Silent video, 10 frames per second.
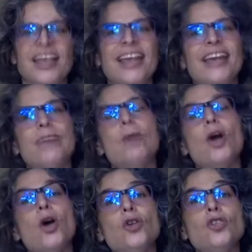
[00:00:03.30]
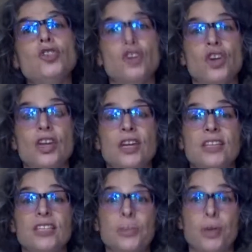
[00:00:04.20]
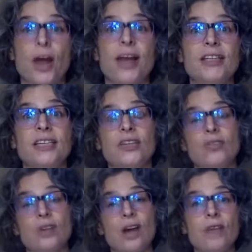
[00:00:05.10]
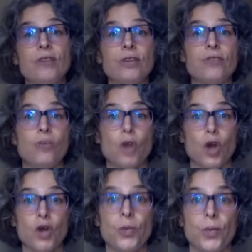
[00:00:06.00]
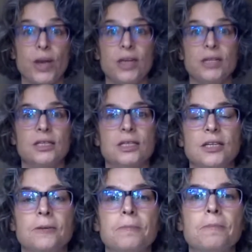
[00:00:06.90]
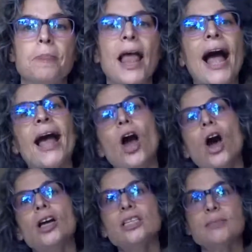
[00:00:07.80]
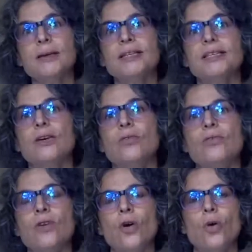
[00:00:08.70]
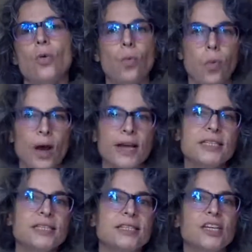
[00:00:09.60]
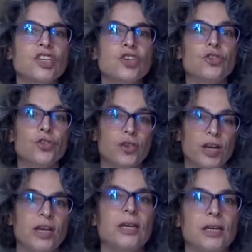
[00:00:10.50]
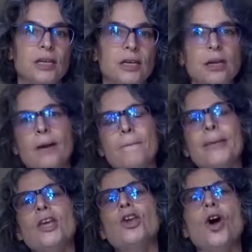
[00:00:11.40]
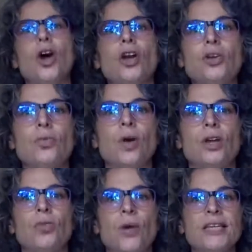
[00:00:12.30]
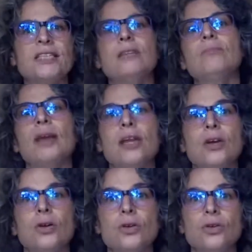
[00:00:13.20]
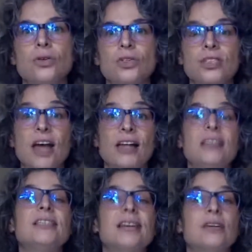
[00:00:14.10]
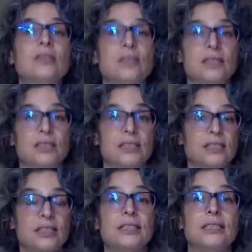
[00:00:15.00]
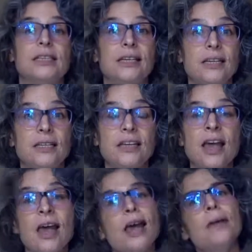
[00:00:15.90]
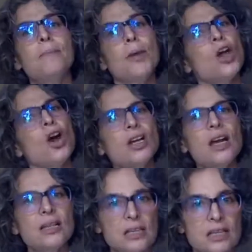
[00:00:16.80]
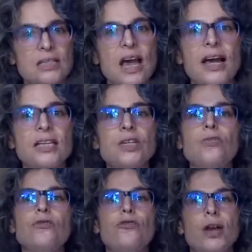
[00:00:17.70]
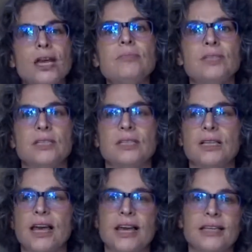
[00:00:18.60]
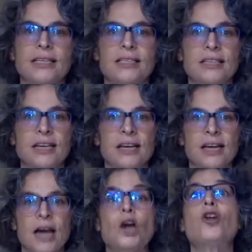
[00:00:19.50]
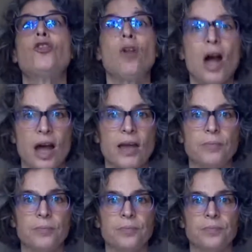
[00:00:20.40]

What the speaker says: In my own journey in sobriety and recovering from codependency, I asked myself, what is addiction really? Beyond what Western medical science tells us is a disease, and beyond how society frames it as a crime.